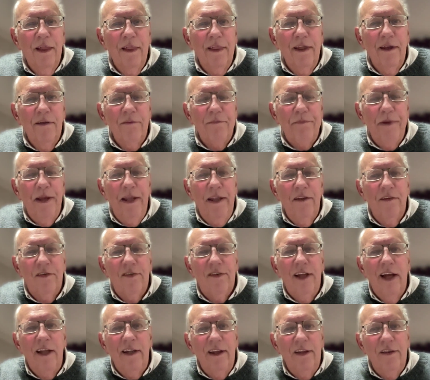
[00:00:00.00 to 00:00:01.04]
there have been
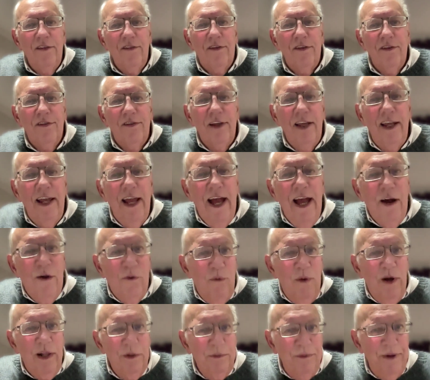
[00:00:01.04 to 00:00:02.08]
studies to see how
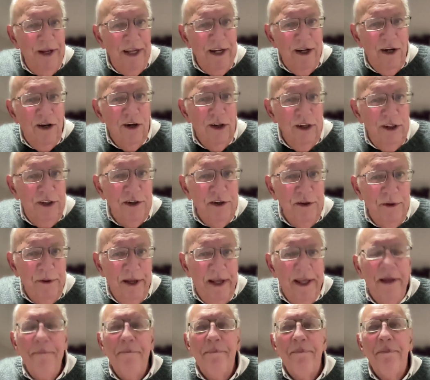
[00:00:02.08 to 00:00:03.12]
well we are
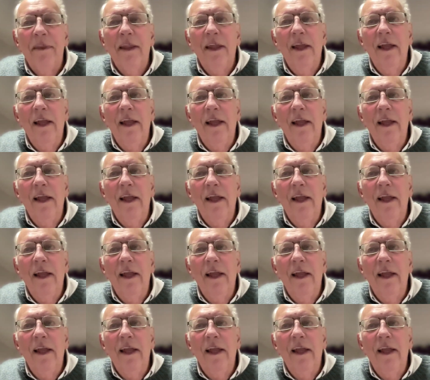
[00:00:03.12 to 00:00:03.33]
doing.